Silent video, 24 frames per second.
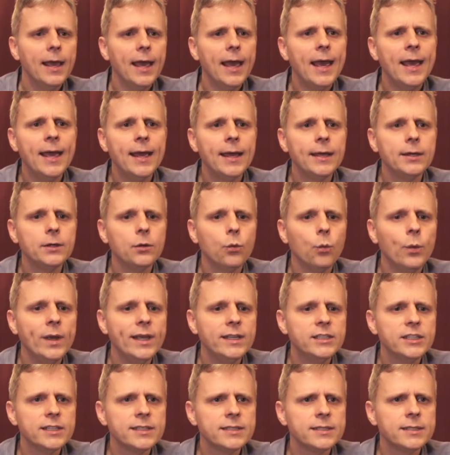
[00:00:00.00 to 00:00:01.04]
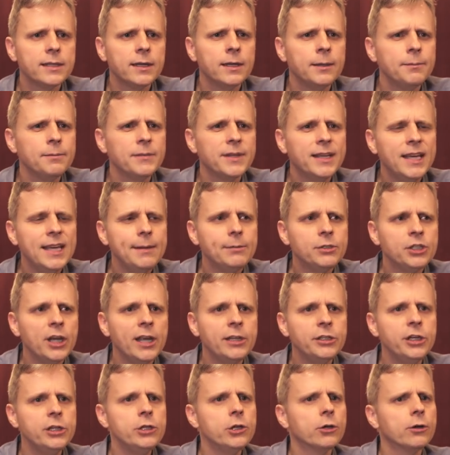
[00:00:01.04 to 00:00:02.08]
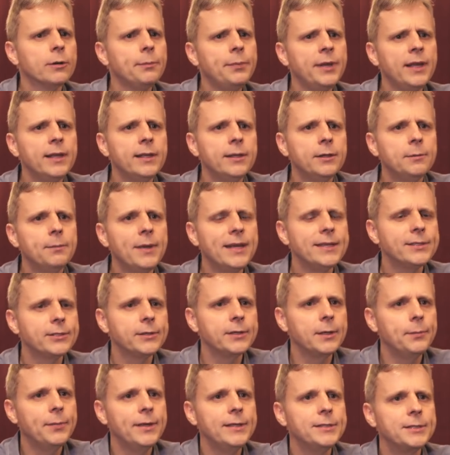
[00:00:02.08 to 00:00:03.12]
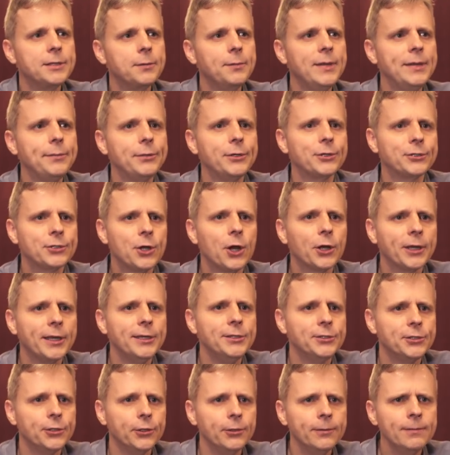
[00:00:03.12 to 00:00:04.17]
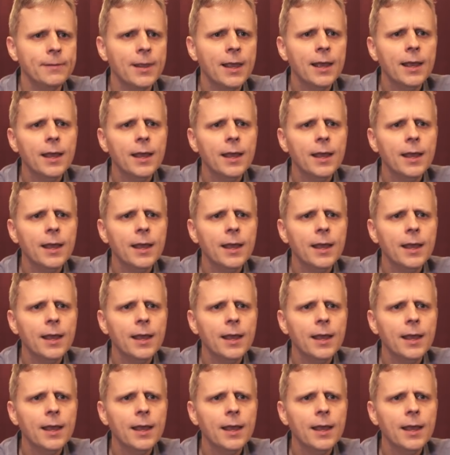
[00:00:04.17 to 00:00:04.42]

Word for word: and we just keep changing your opinion based on the opinion of the people you're talking to.